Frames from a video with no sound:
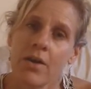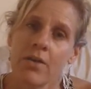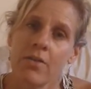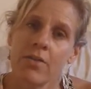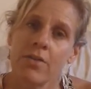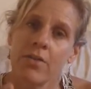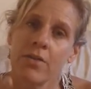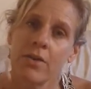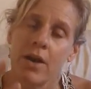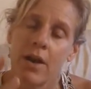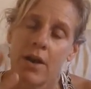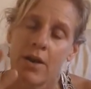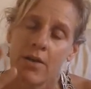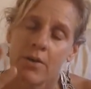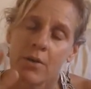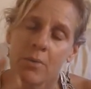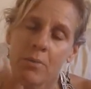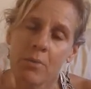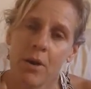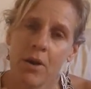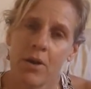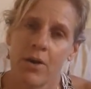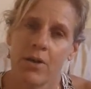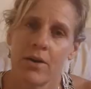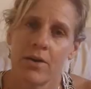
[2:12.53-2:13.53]
the other
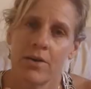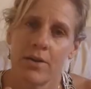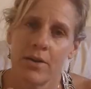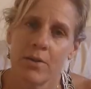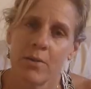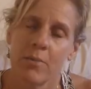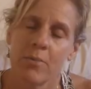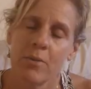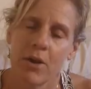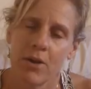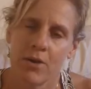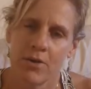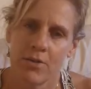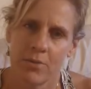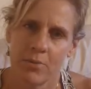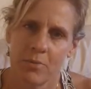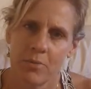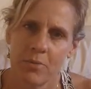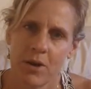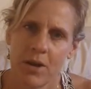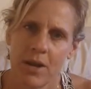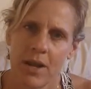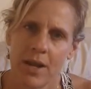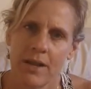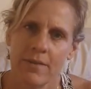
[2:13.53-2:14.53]
part, another part of the
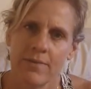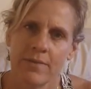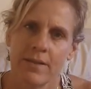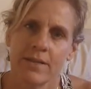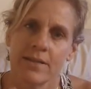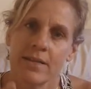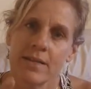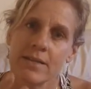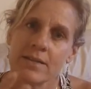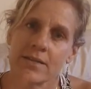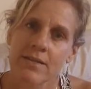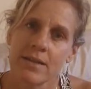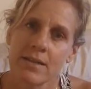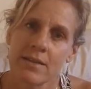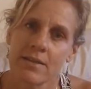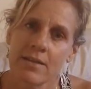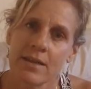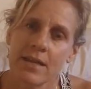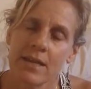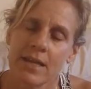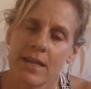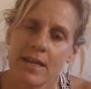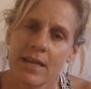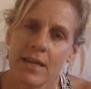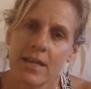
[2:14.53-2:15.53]
brain that does the
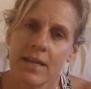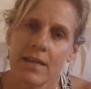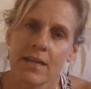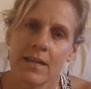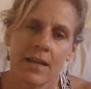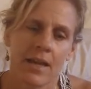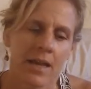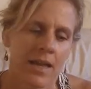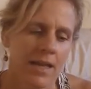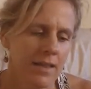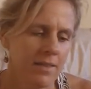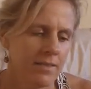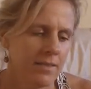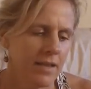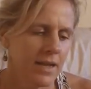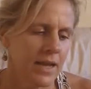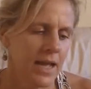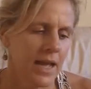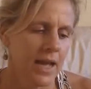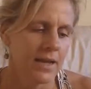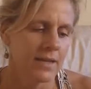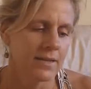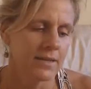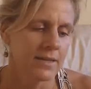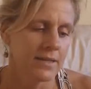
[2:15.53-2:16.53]
thinking,
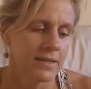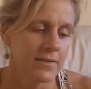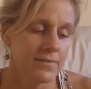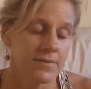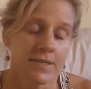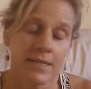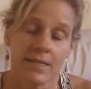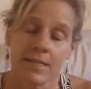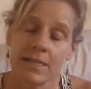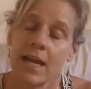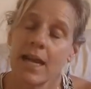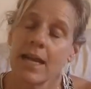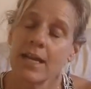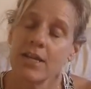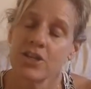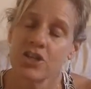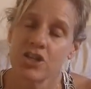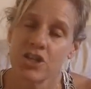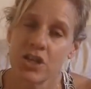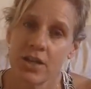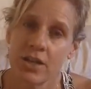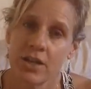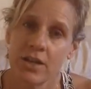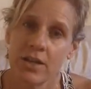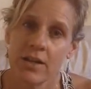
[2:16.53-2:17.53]
that gives
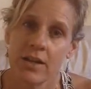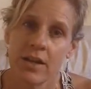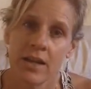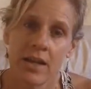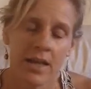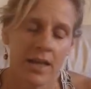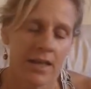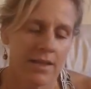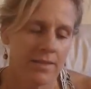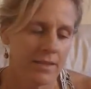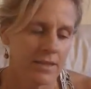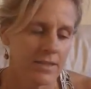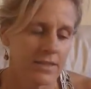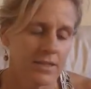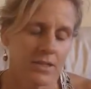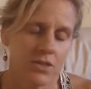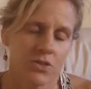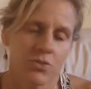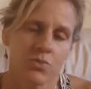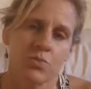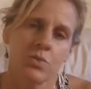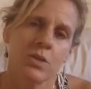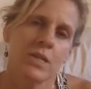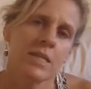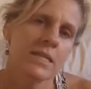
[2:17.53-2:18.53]
attention, that
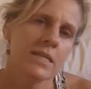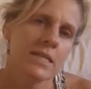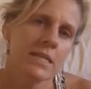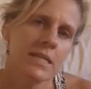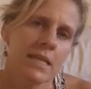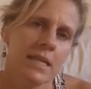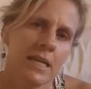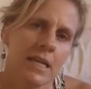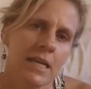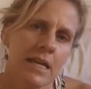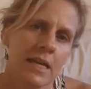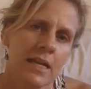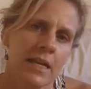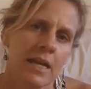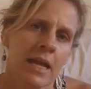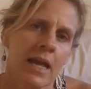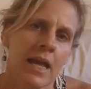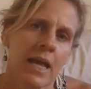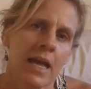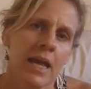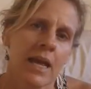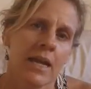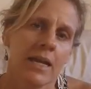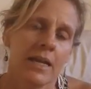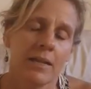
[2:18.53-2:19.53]
does reasoning
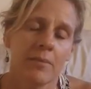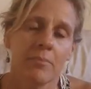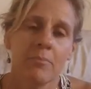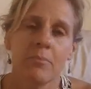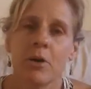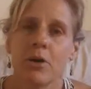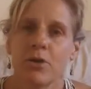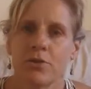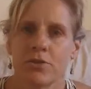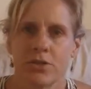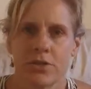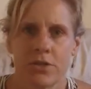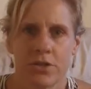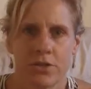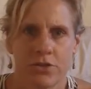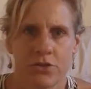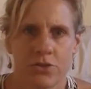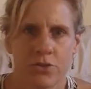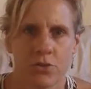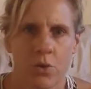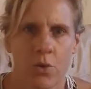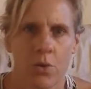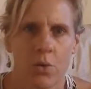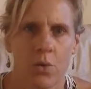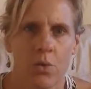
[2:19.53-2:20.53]
and impulse
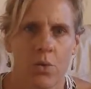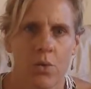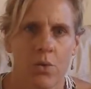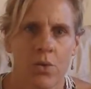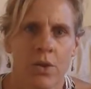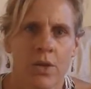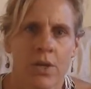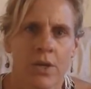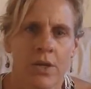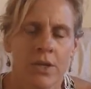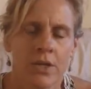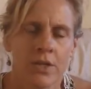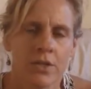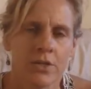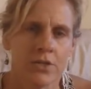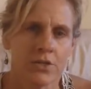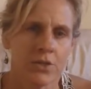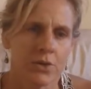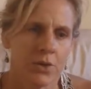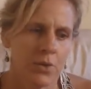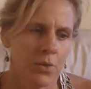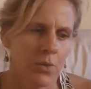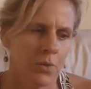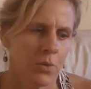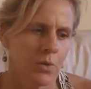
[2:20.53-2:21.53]
control.
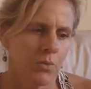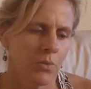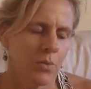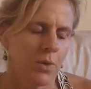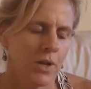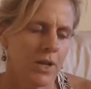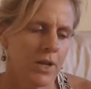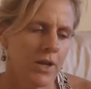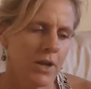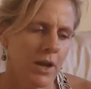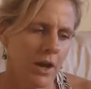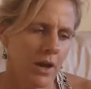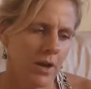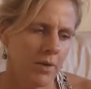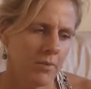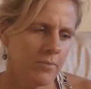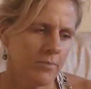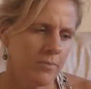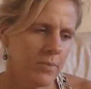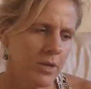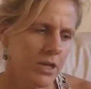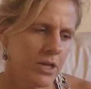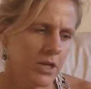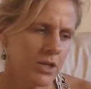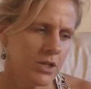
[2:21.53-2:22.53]
So when we
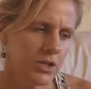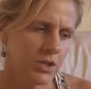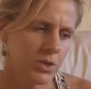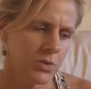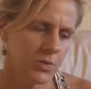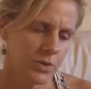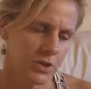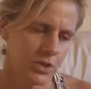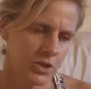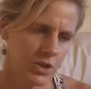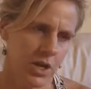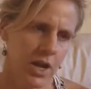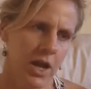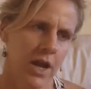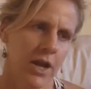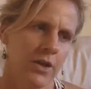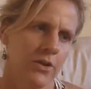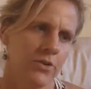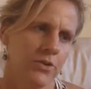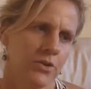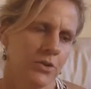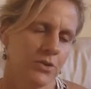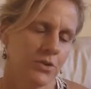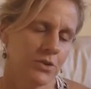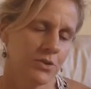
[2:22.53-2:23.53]
come to a
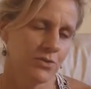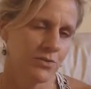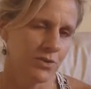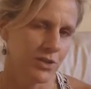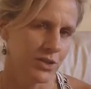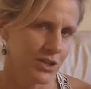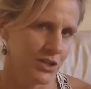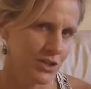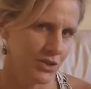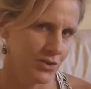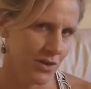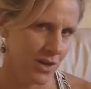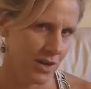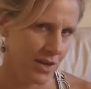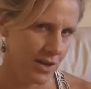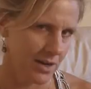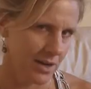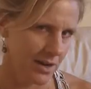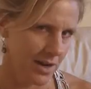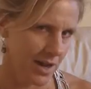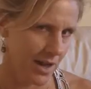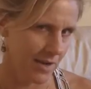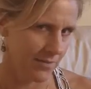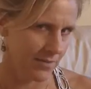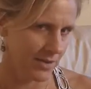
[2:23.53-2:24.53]
child who's frustrated
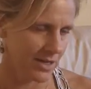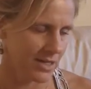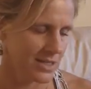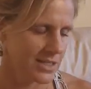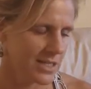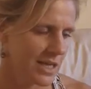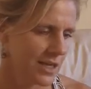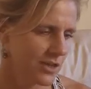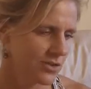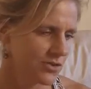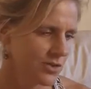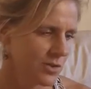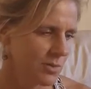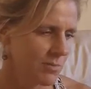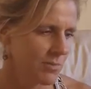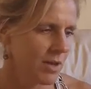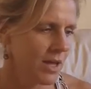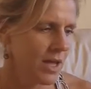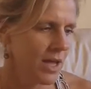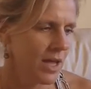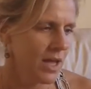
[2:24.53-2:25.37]
and having a tantrum,